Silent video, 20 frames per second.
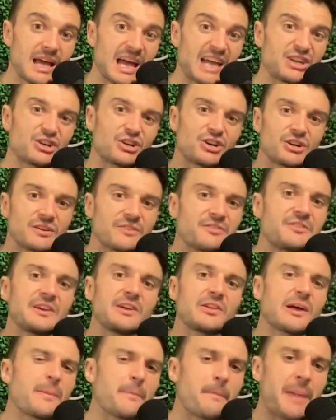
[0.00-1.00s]
And you're going to
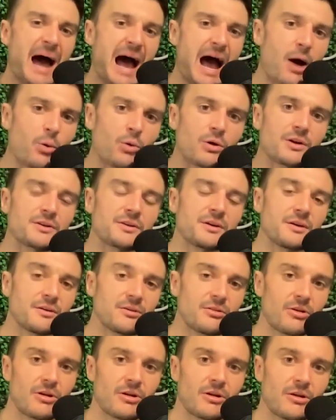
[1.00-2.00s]
feel empowered,
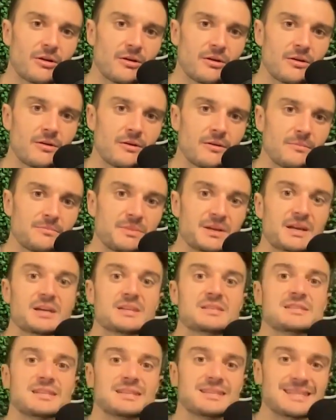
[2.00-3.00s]

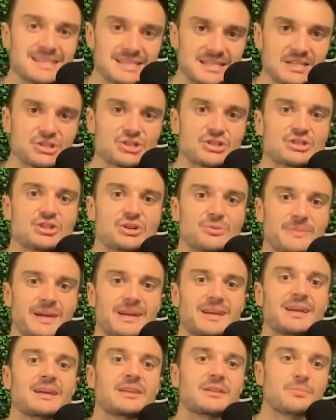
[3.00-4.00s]
because the decisions you're
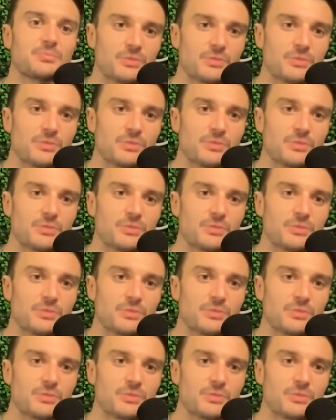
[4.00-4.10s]
making and the